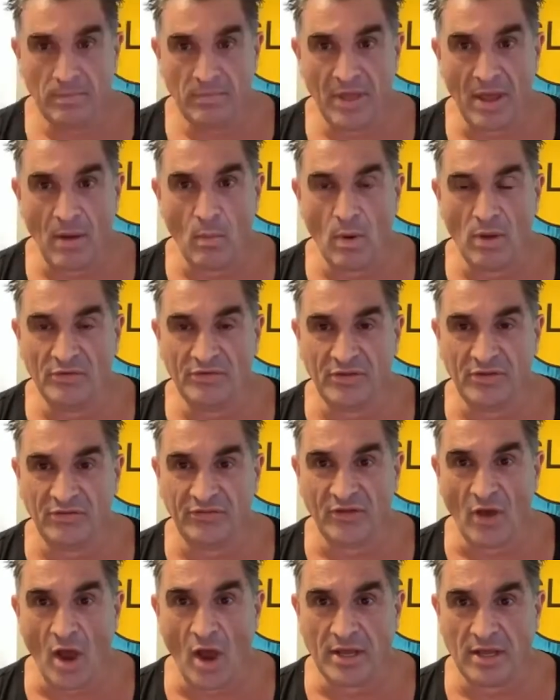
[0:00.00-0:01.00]
that was the
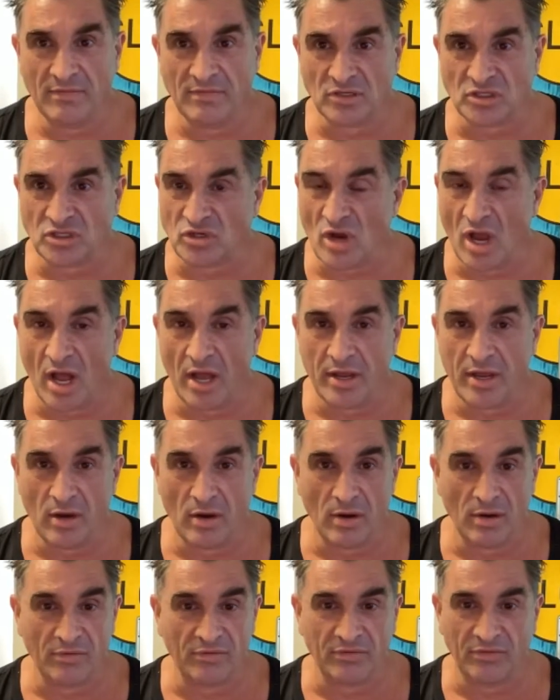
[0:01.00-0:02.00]
psych of Australia.
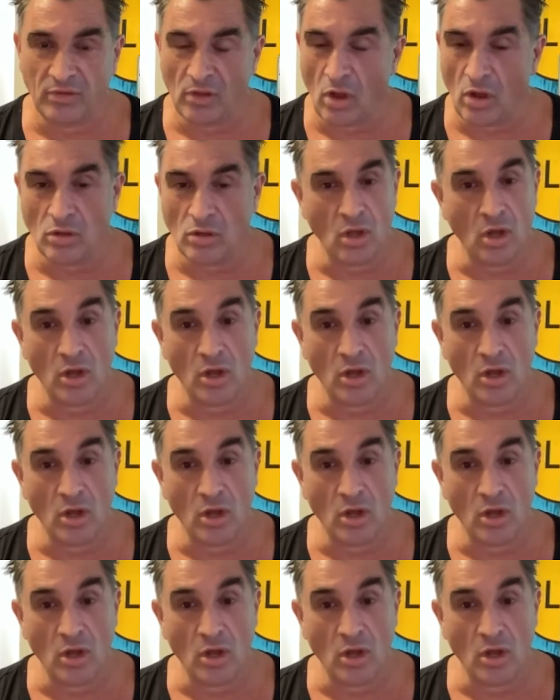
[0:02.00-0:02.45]
It's long,